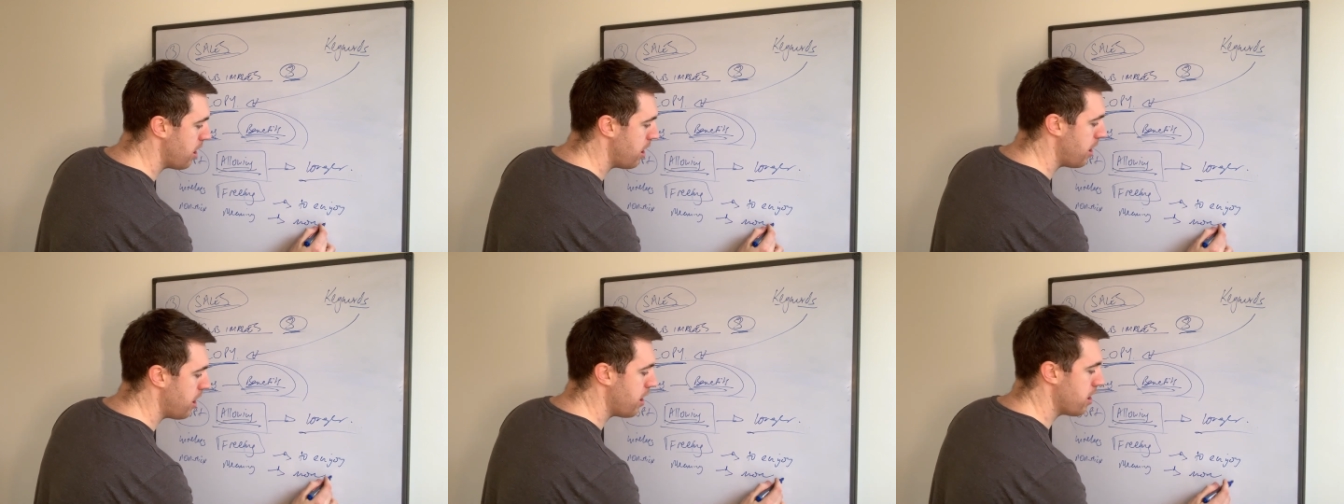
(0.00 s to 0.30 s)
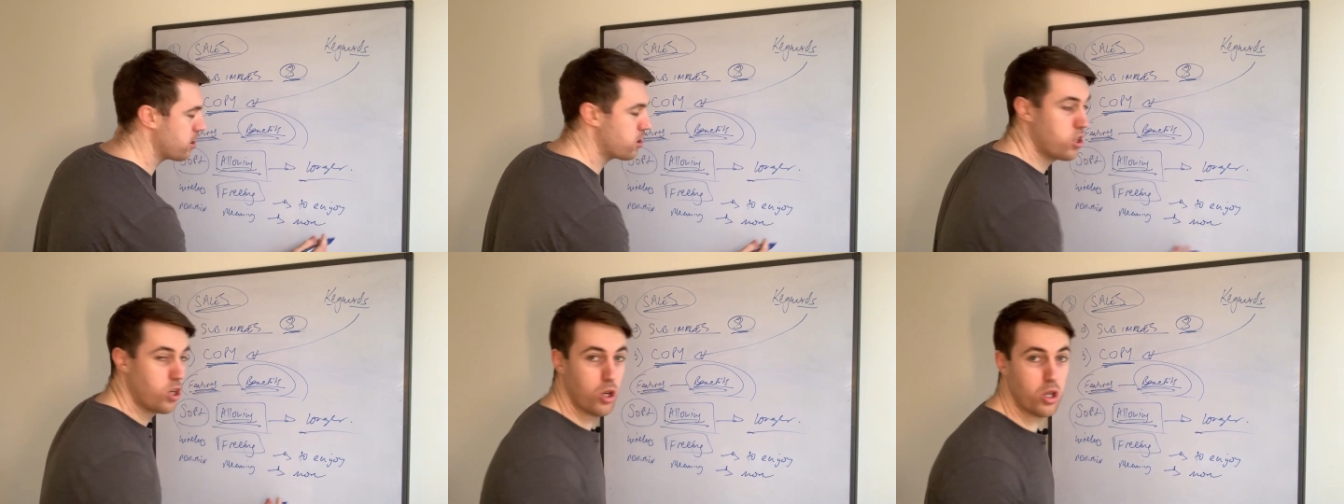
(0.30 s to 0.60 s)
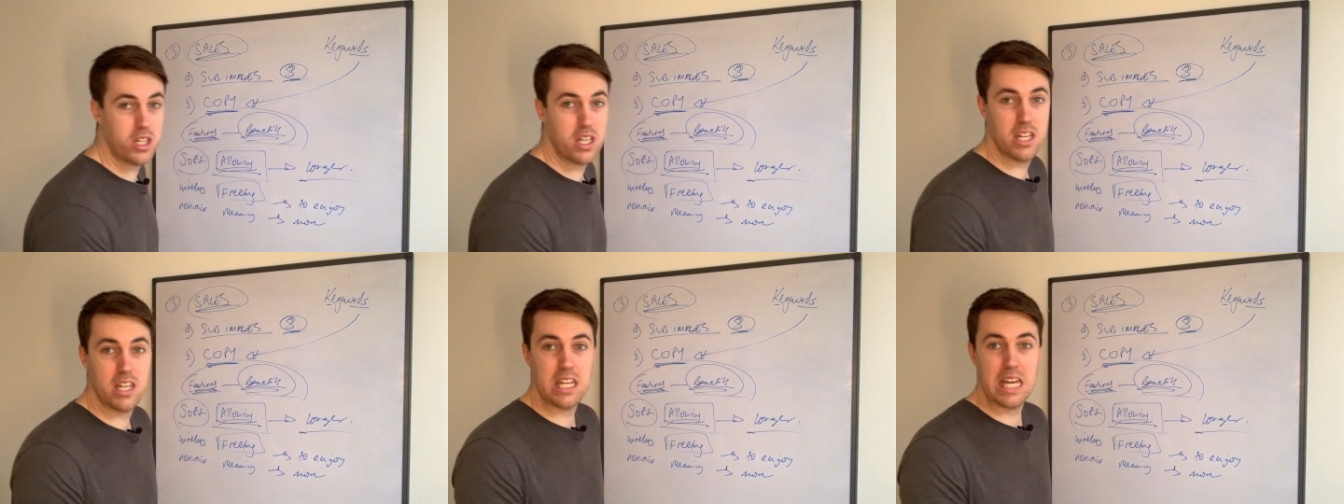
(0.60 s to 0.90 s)
uh,
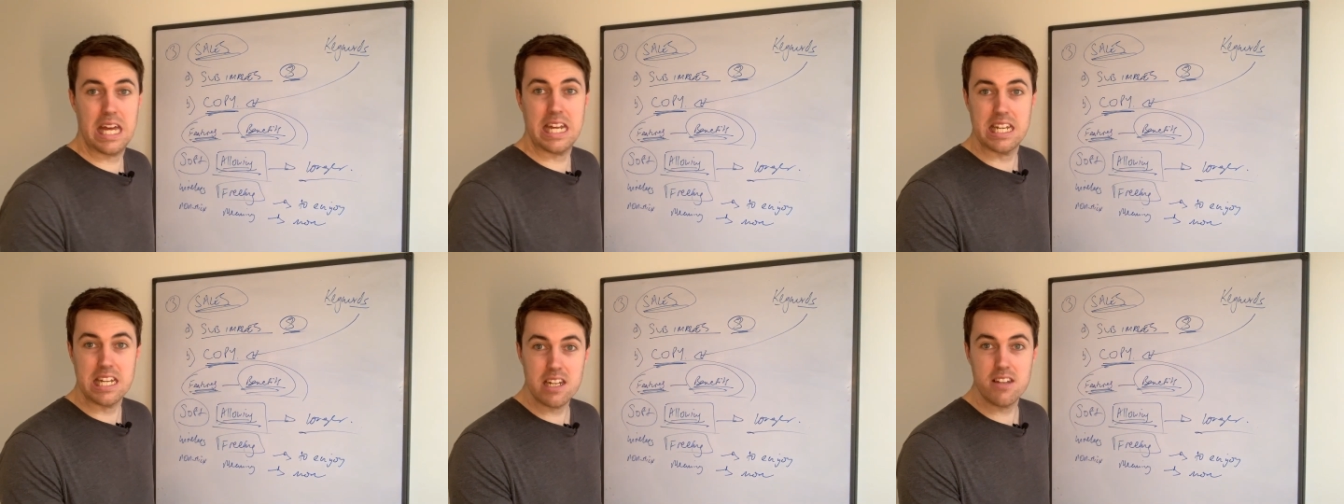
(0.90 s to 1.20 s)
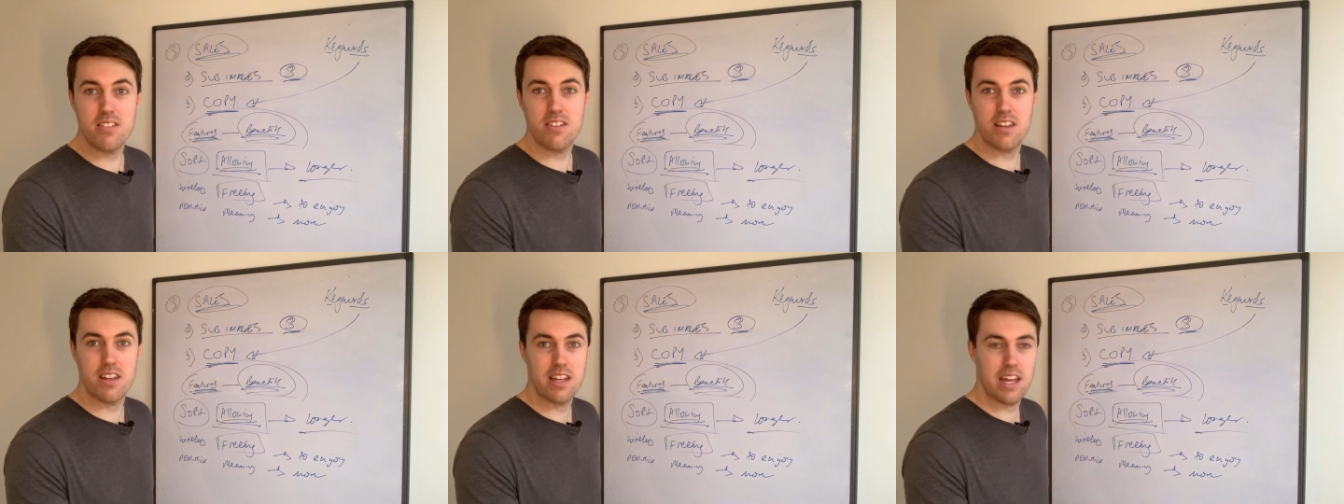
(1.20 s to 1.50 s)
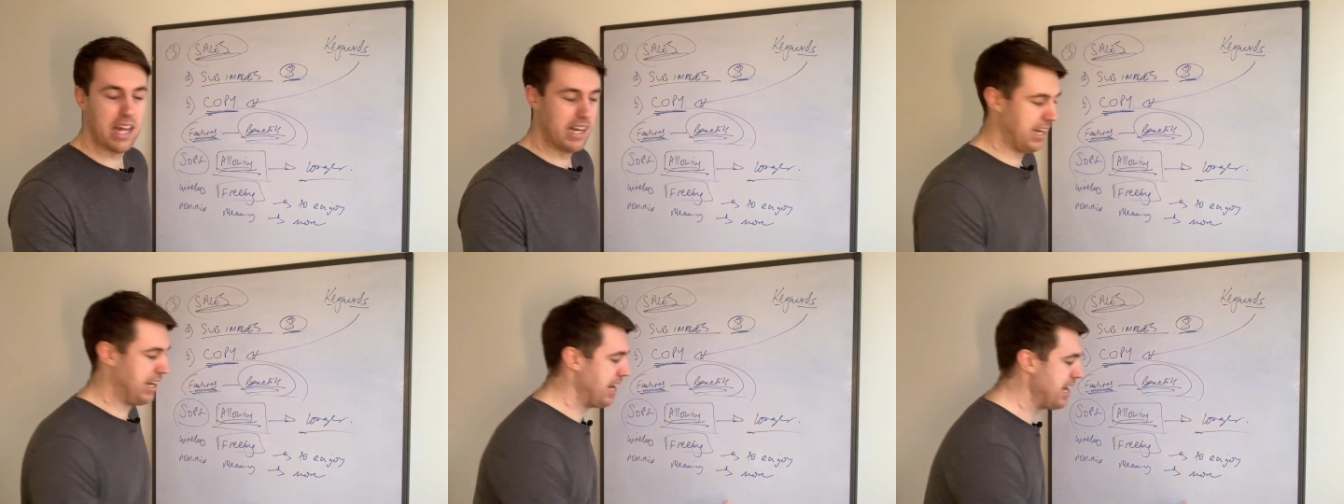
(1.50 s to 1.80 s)
cooking and
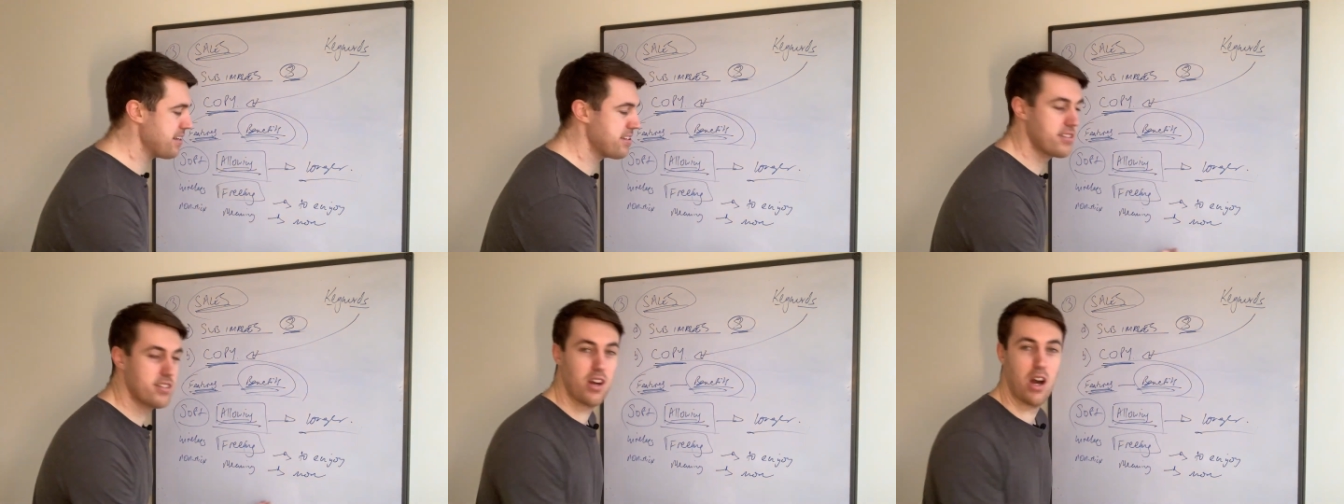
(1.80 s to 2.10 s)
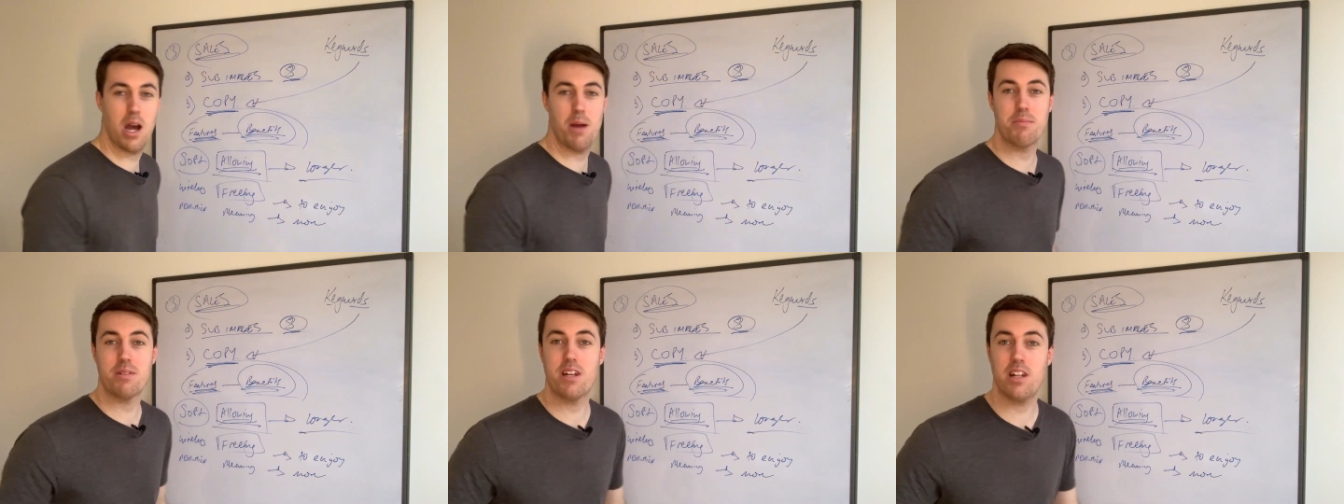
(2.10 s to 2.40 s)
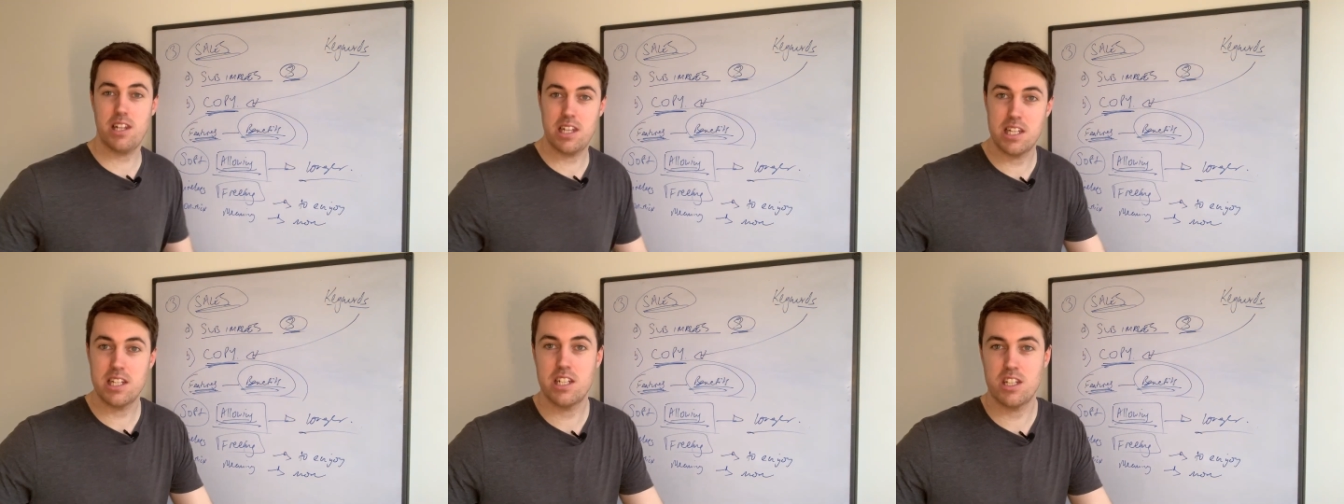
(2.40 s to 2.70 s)
eating and less time
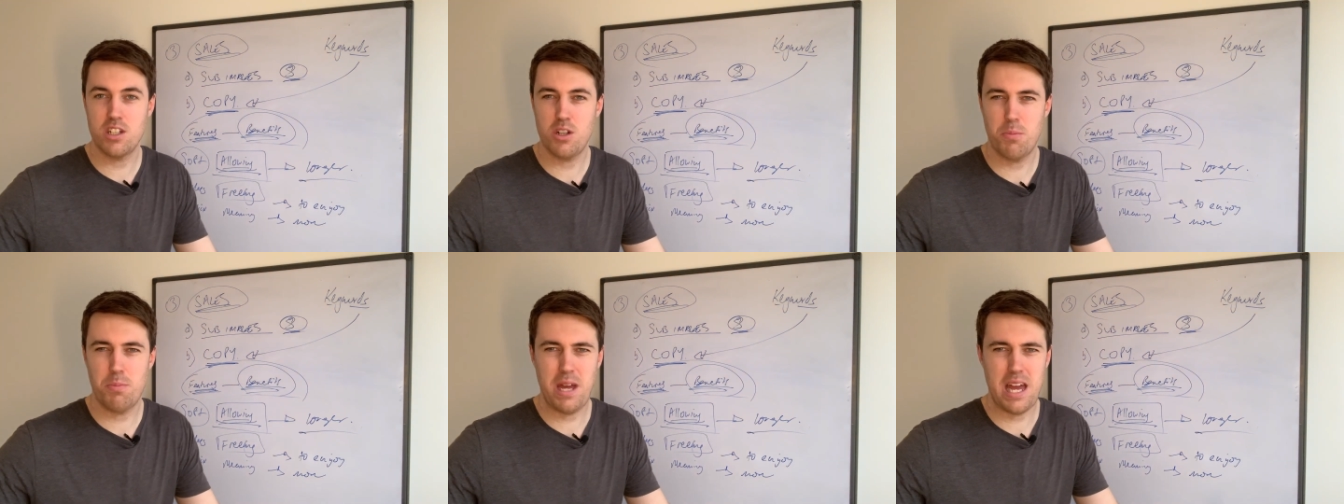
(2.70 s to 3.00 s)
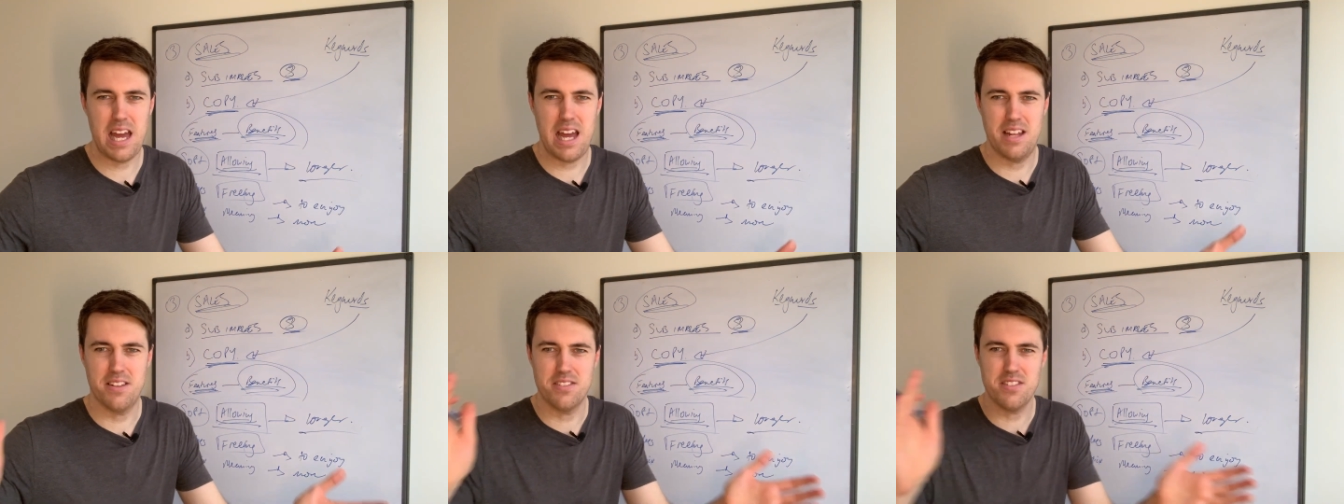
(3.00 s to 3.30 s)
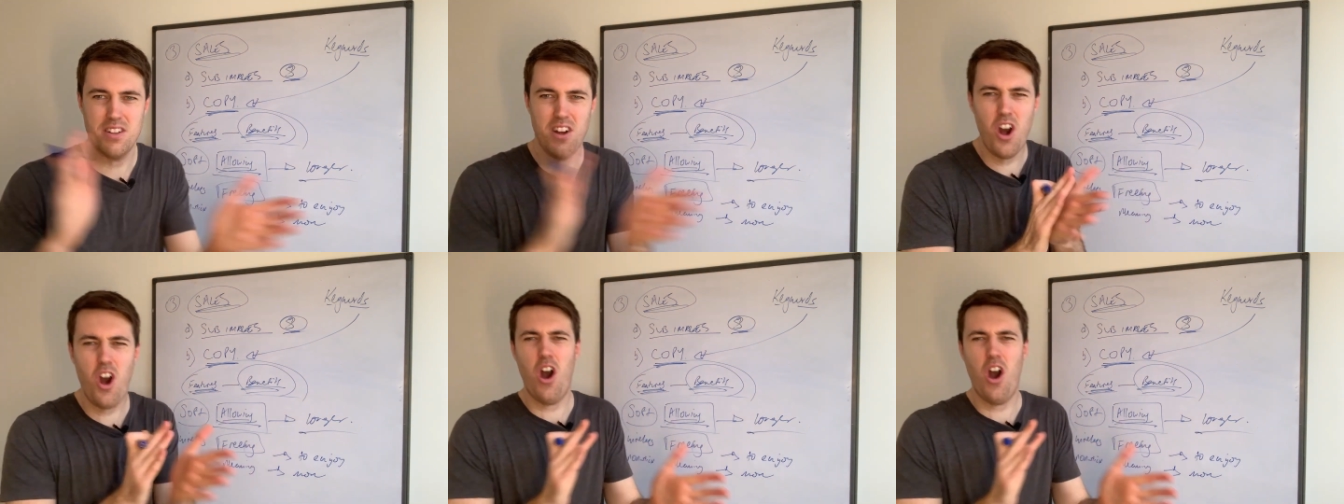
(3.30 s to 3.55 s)
cleaning your pans.